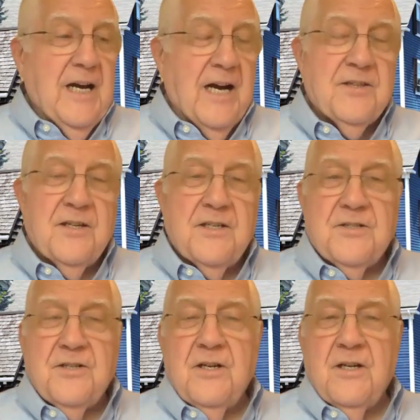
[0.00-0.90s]
I think
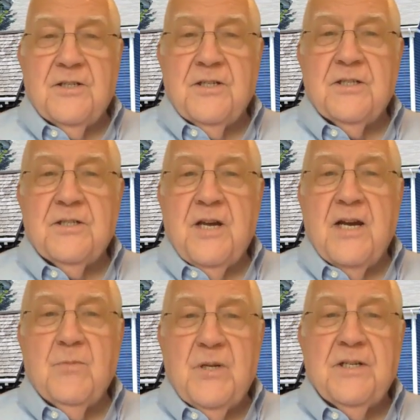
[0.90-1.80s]
it's, it's as
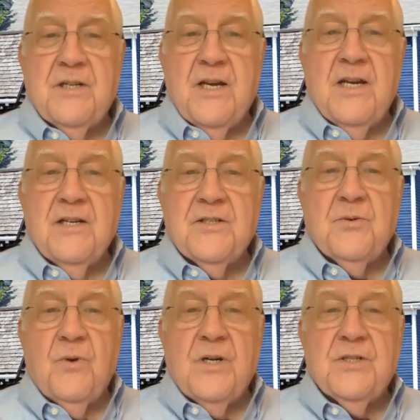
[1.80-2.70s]
timely today as
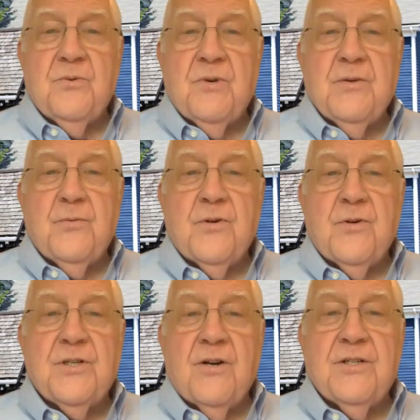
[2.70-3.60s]
it was when he
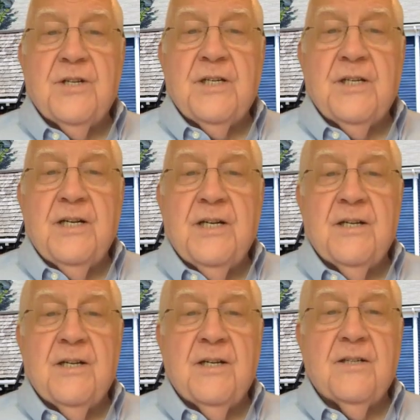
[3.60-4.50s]
first
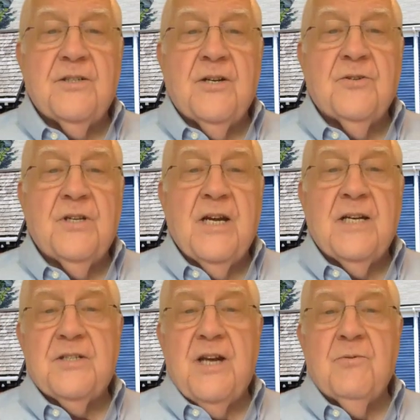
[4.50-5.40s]
articulated it. So
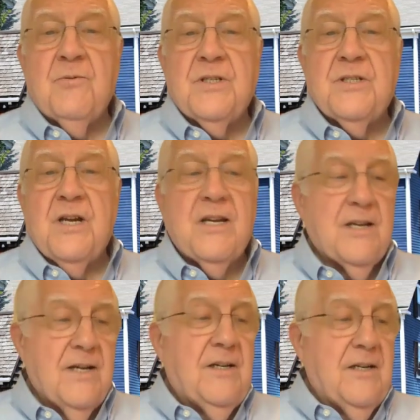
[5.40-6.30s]
yes, I would say
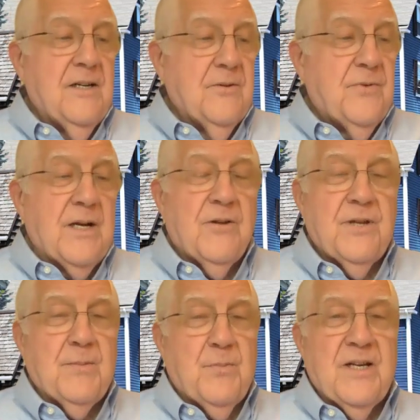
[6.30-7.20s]
follow
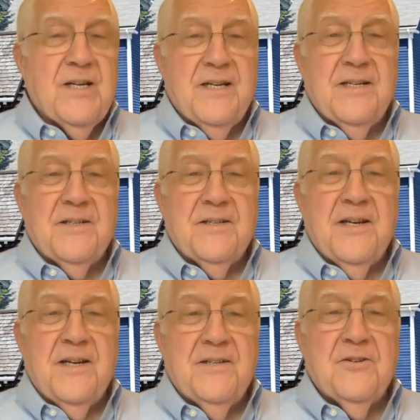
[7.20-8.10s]
that plan and,
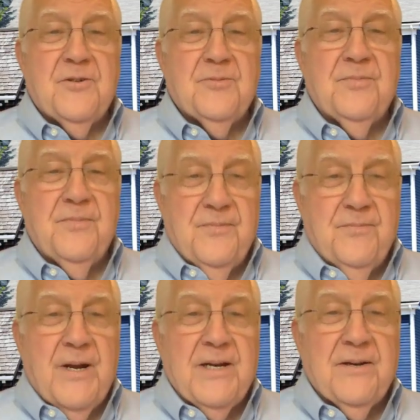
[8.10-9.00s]
and you'll
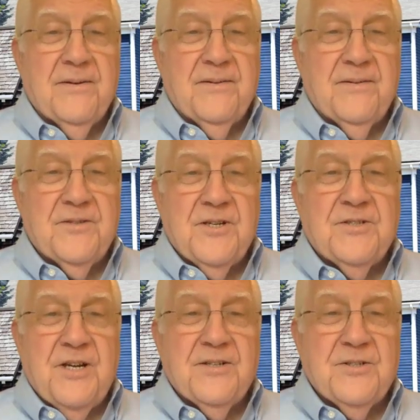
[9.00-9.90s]
make
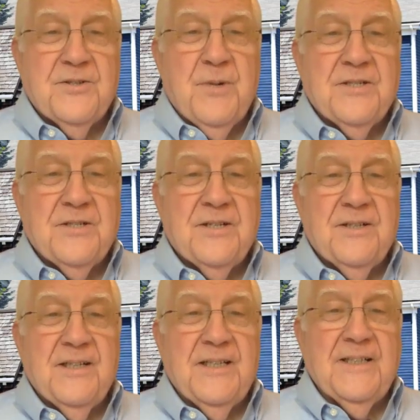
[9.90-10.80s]
success,
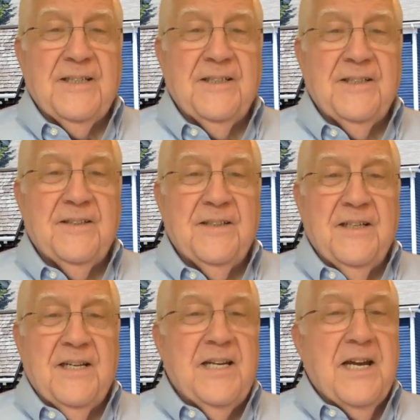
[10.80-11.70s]
basically.
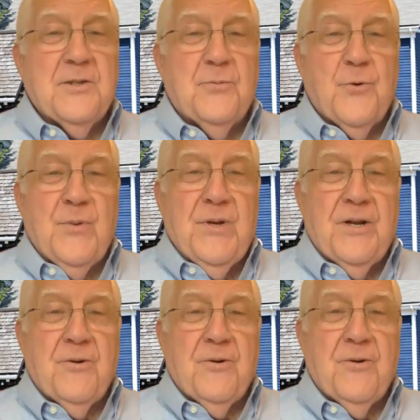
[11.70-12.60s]
He had the
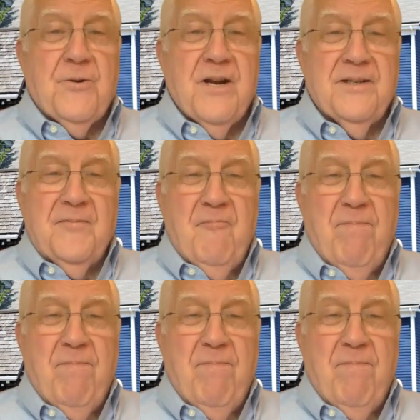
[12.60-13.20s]
formula right.